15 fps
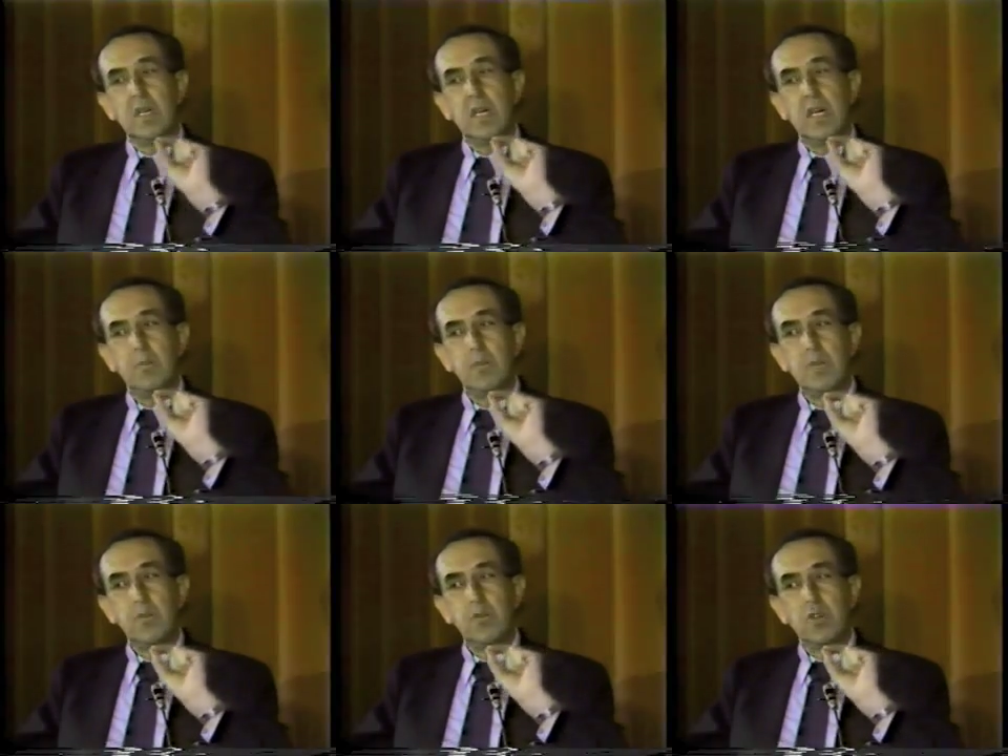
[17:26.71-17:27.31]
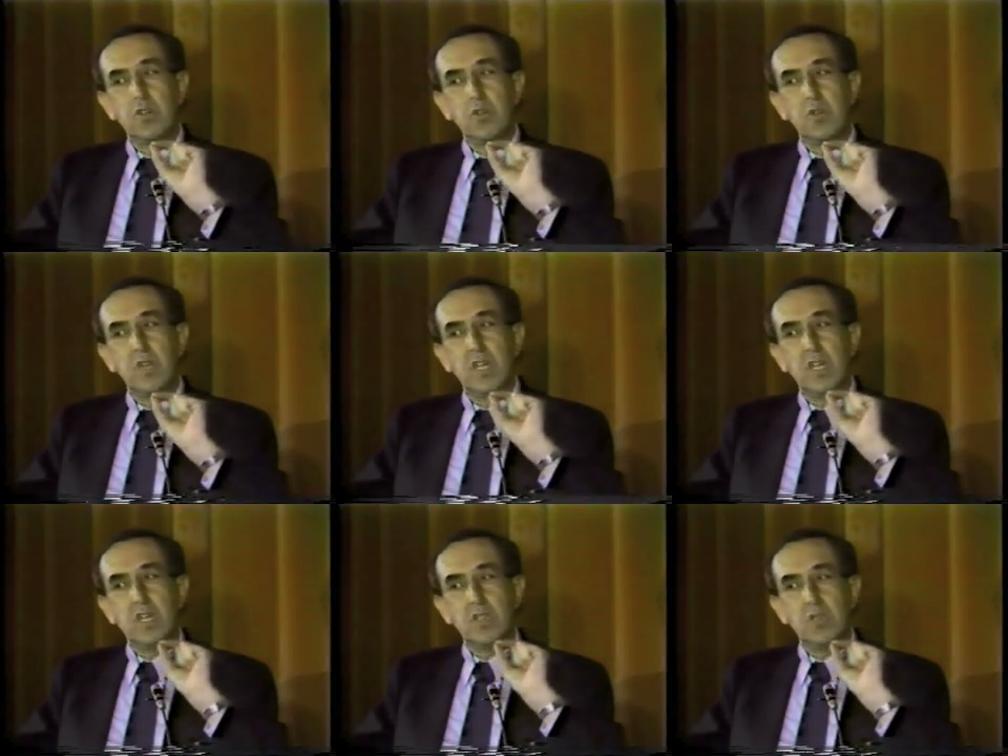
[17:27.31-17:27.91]
And people go
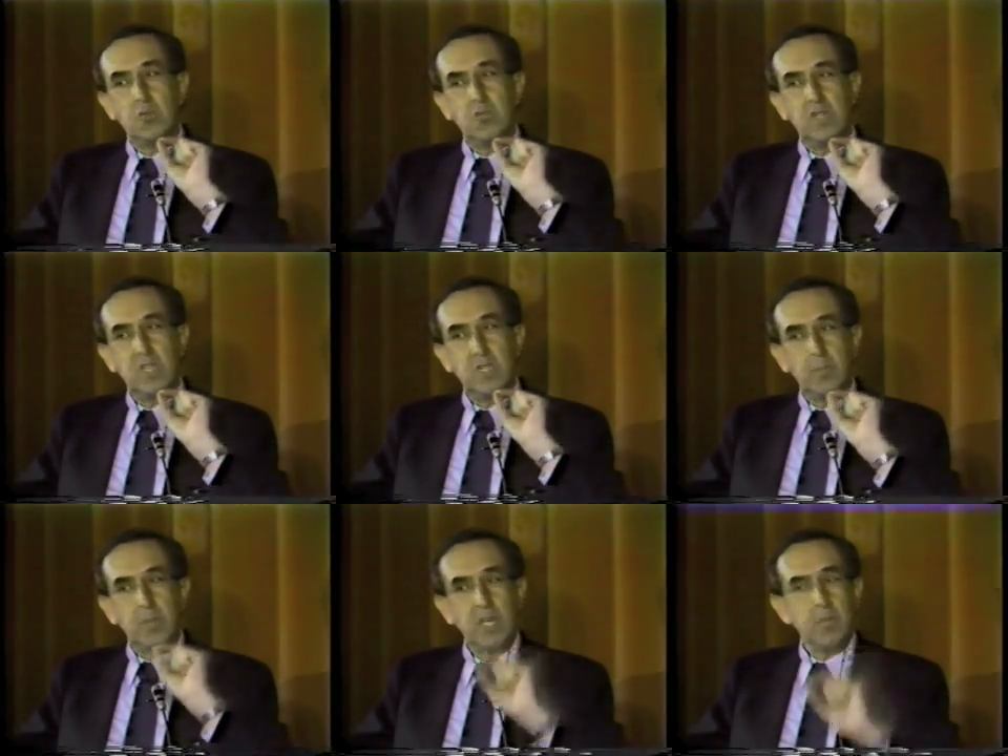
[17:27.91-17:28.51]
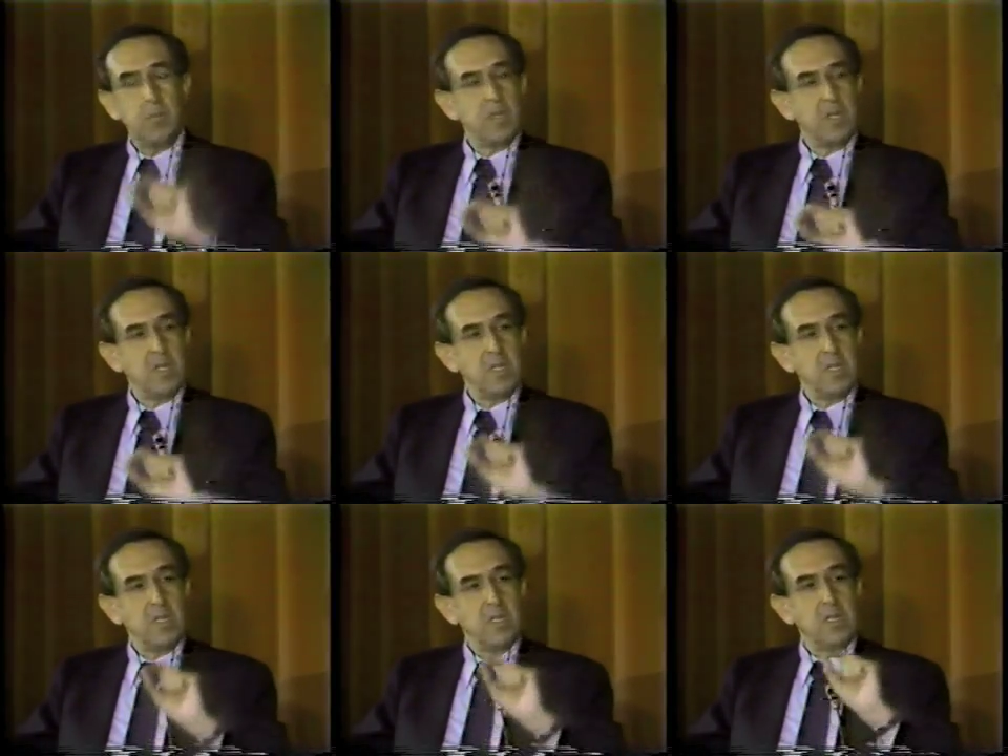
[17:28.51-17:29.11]
there to read the paper,
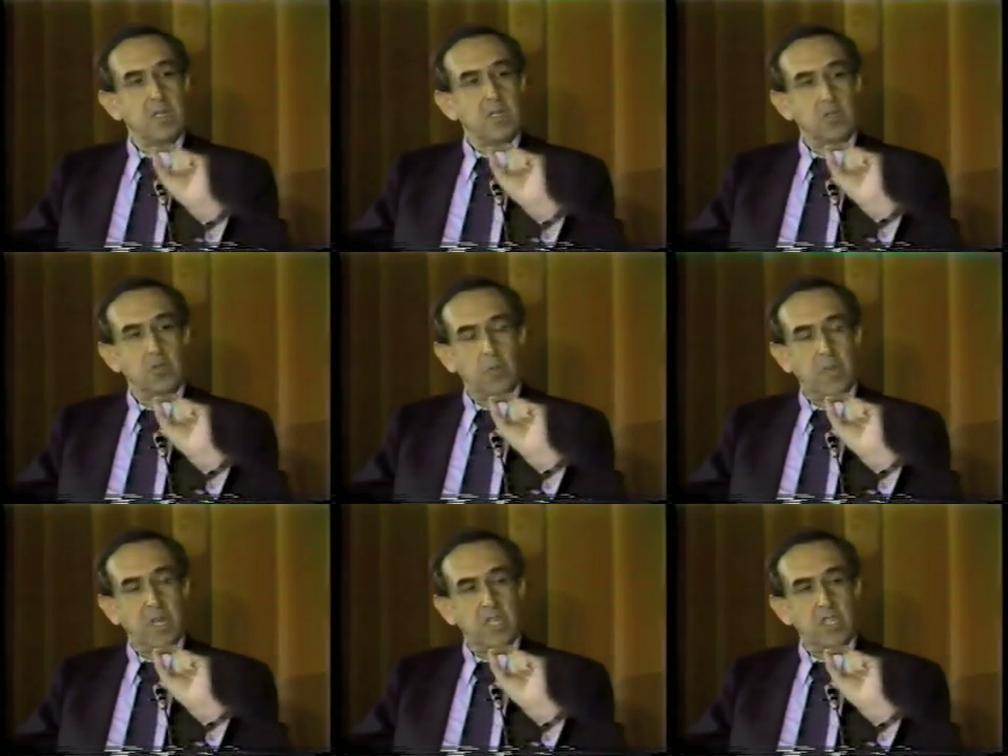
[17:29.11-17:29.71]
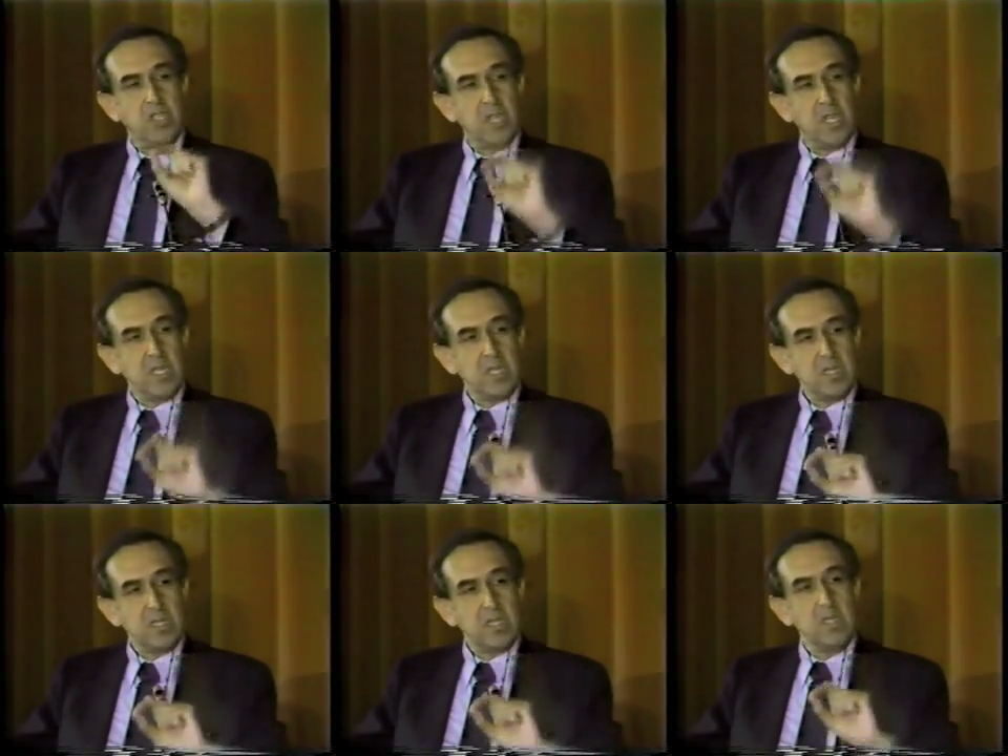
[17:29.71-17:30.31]
to play
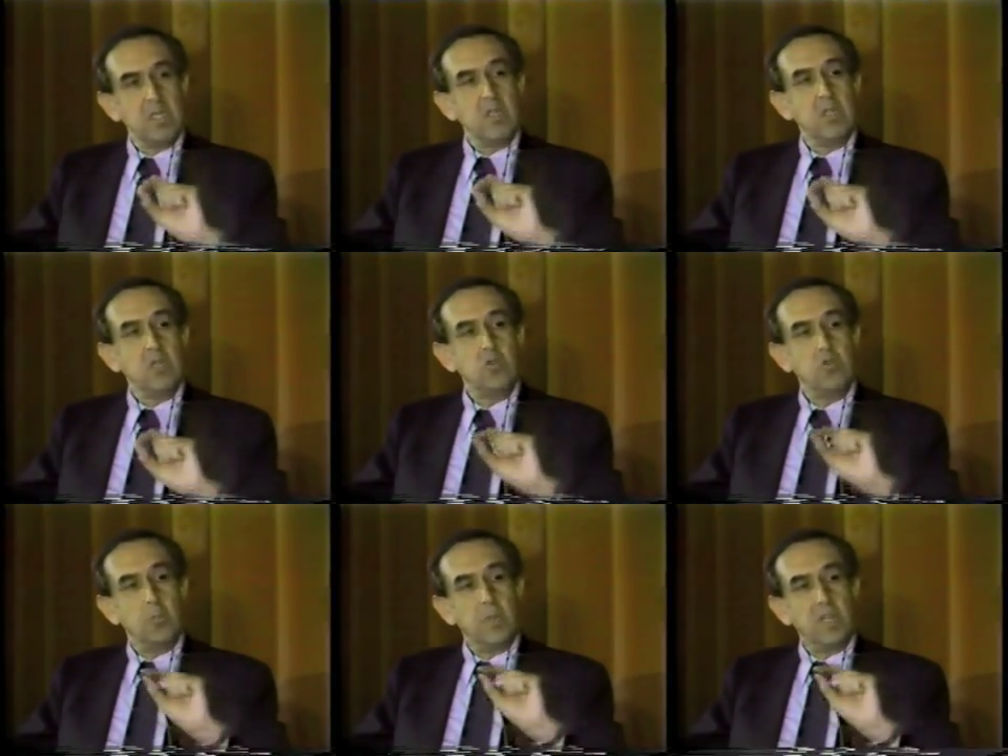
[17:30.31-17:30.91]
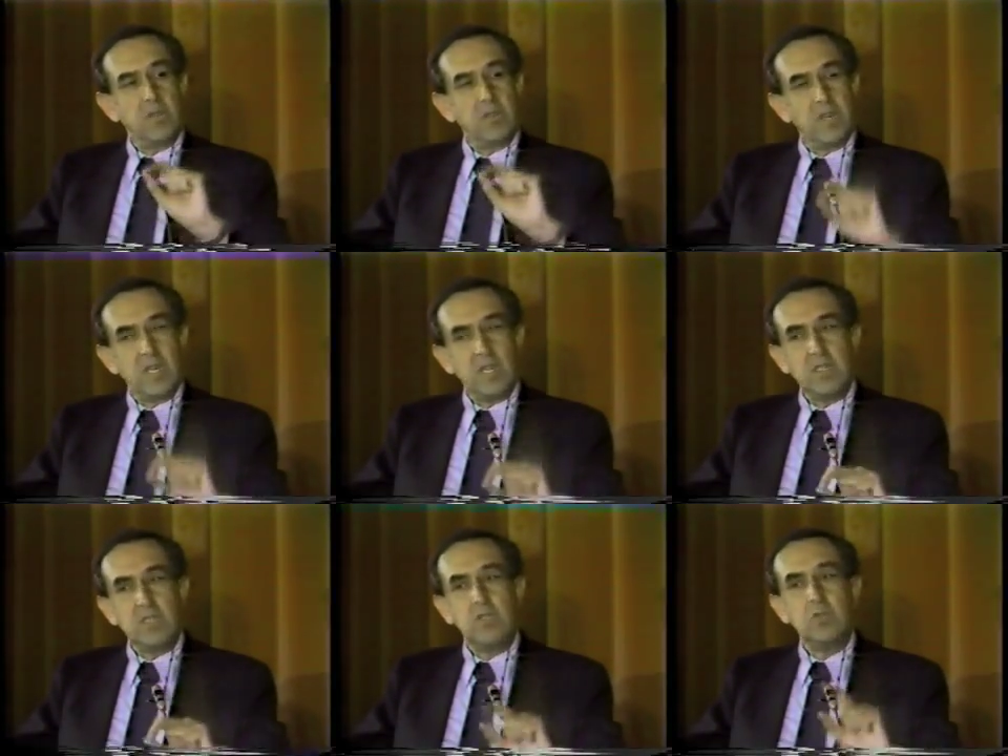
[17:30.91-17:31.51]
chess, to meet
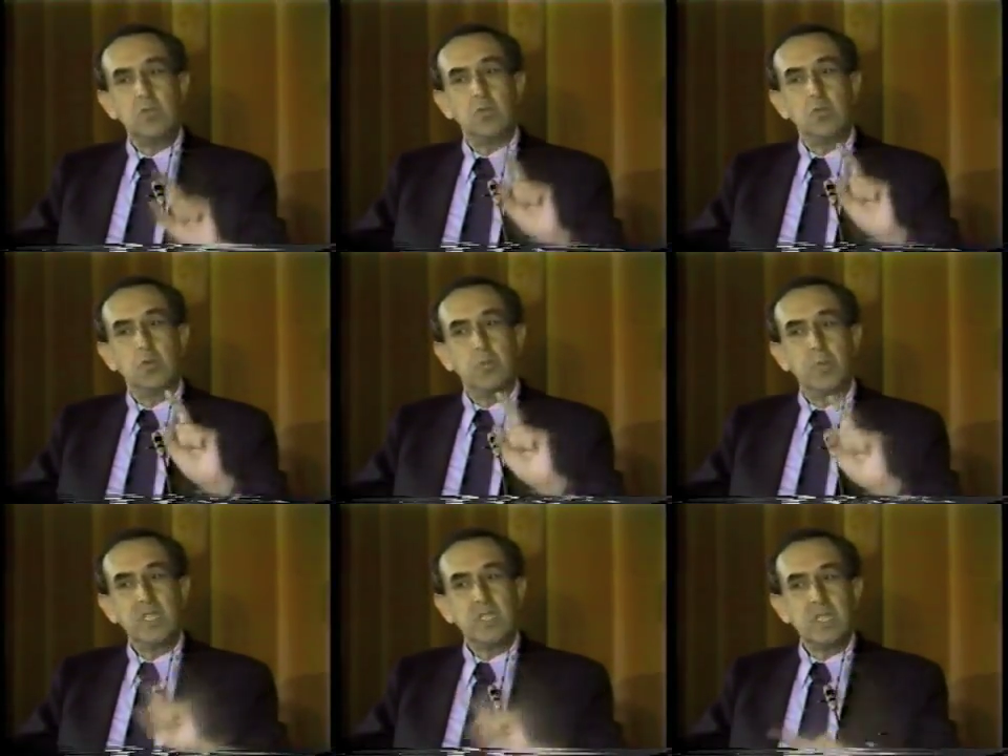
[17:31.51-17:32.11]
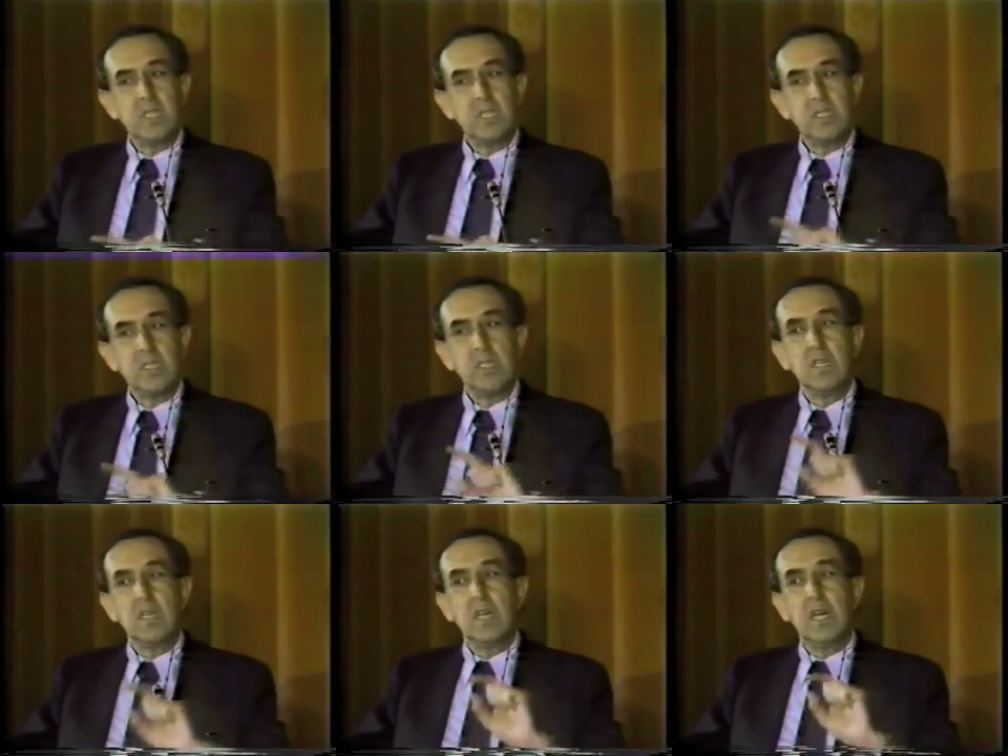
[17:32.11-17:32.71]
friends, to do business,
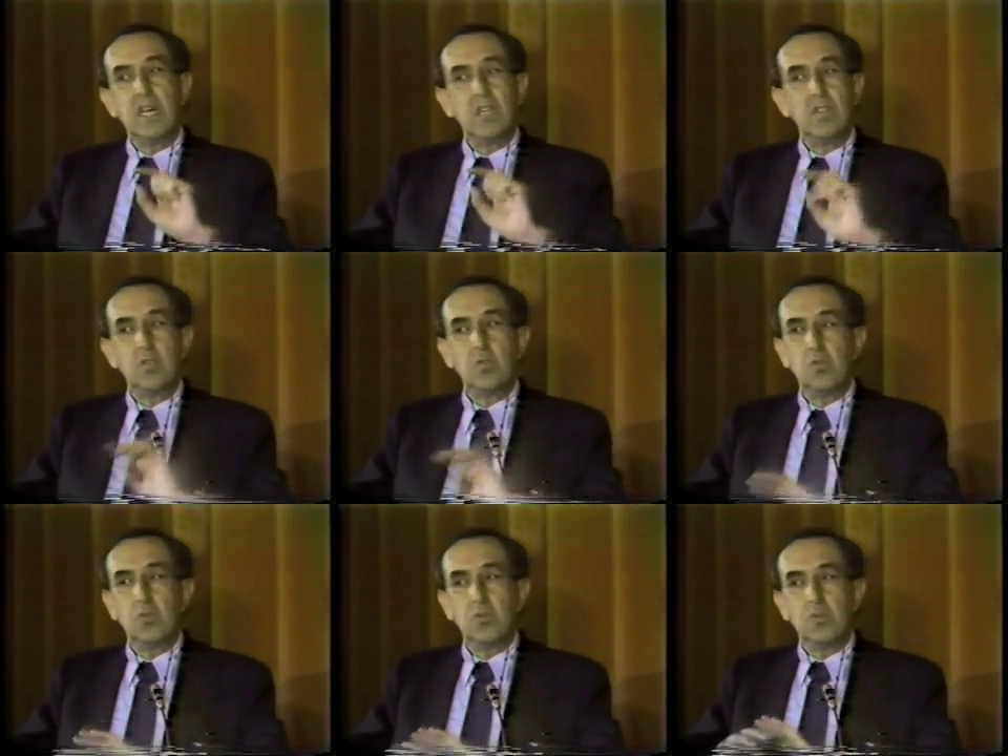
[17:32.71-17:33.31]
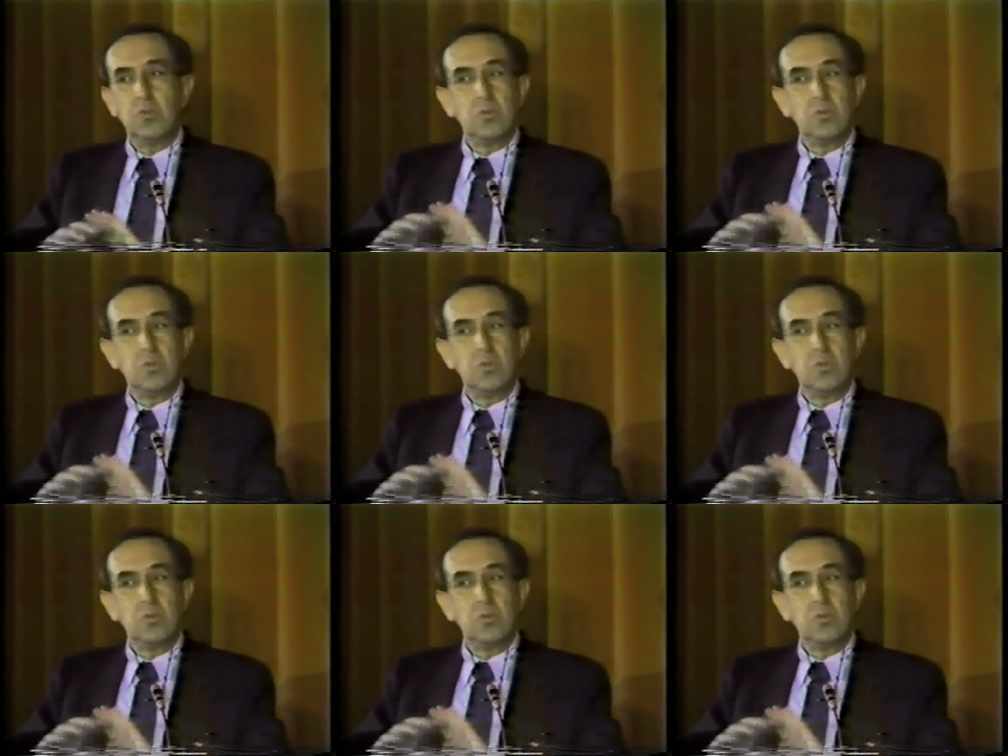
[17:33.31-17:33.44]
and to